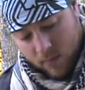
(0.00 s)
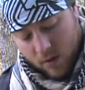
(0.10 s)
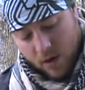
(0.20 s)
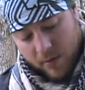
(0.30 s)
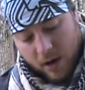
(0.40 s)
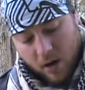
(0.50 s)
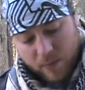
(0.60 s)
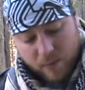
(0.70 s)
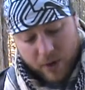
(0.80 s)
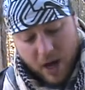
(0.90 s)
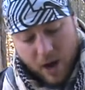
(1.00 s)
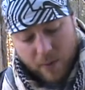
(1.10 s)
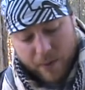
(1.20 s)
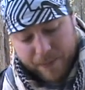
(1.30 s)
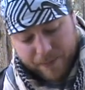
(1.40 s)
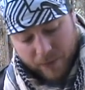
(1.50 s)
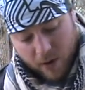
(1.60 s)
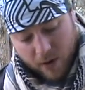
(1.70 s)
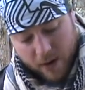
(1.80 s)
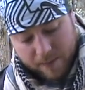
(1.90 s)
There we go. We got one.
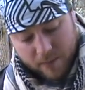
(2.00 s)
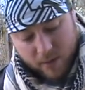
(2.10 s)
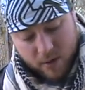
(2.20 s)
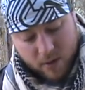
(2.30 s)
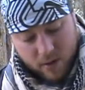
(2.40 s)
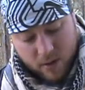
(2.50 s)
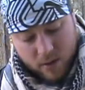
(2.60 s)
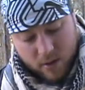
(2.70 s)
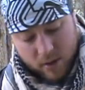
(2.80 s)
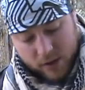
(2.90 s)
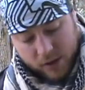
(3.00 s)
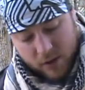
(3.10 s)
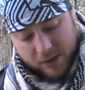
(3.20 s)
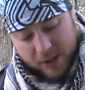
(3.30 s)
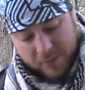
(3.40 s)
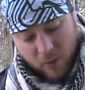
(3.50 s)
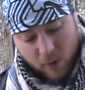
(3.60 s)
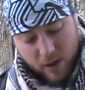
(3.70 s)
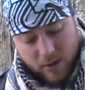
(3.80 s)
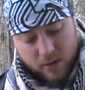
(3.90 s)
All right. So at this
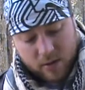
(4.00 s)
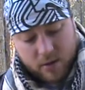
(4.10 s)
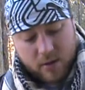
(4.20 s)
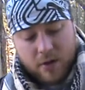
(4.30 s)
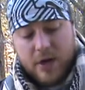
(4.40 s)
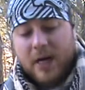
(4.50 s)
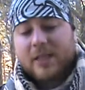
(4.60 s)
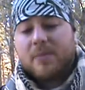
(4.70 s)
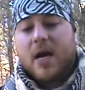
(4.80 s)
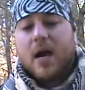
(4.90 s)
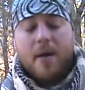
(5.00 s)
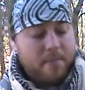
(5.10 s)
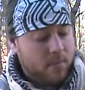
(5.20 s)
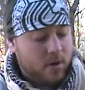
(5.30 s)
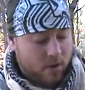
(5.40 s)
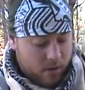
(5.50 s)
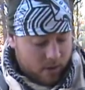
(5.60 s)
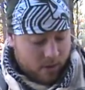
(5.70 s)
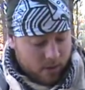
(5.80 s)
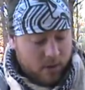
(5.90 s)
point, you got some time.
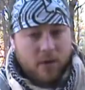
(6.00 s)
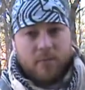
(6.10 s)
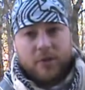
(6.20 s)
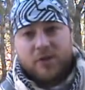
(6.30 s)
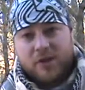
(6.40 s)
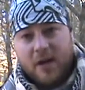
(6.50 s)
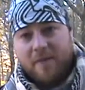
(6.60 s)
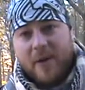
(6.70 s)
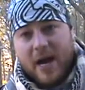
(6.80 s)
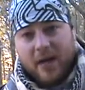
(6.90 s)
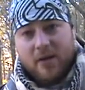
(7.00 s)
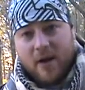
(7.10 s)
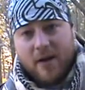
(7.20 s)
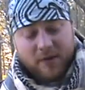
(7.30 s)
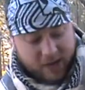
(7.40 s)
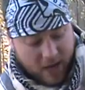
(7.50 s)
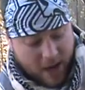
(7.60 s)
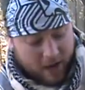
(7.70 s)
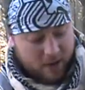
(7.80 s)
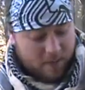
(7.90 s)
Put your stuff back in your
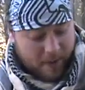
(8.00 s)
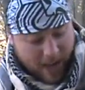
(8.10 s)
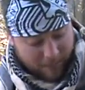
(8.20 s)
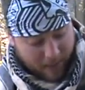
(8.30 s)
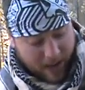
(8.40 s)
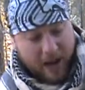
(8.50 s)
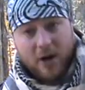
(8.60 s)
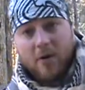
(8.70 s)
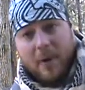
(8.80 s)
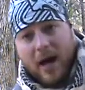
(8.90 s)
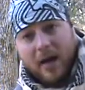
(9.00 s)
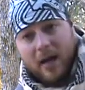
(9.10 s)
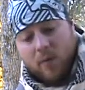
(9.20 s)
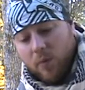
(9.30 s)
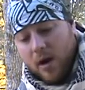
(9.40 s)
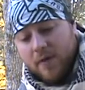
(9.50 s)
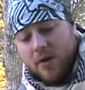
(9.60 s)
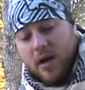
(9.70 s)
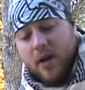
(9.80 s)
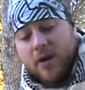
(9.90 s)
haversack or your backpack or your pocket, whatever
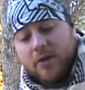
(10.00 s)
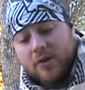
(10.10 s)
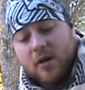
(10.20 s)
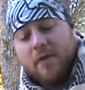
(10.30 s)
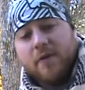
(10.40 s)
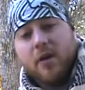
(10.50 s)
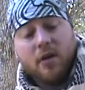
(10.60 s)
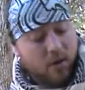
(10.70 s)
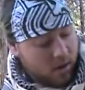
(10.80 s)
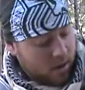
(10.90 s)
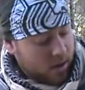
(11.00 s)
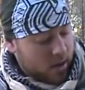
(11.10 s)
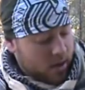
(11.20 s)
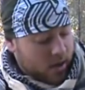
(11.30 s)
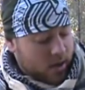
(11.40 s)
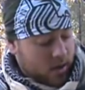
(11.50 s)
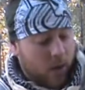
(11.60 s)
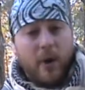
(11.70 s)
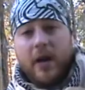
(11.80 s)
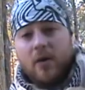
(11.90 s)
you're carrying your stuff in.
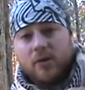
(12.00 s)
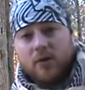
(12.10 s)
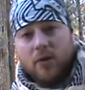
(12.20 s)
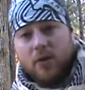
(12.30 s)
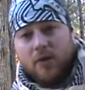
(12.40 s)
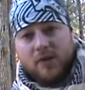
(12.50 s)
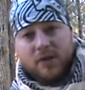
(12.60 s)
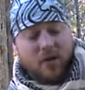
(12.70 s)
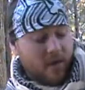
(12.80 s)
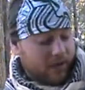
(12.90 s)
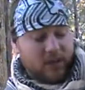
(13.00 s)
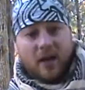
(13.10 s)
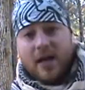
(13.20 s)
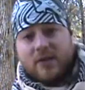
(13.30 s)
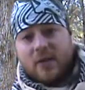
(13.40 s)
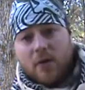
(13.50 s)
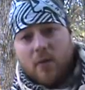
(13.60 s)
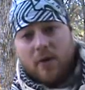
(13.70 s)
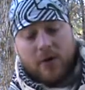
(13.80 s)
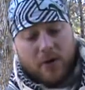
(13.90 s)
That way you don't start losing stuff. It's the last thing you
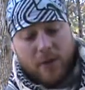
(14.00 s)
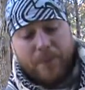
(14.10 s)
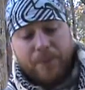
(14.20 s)
want to do.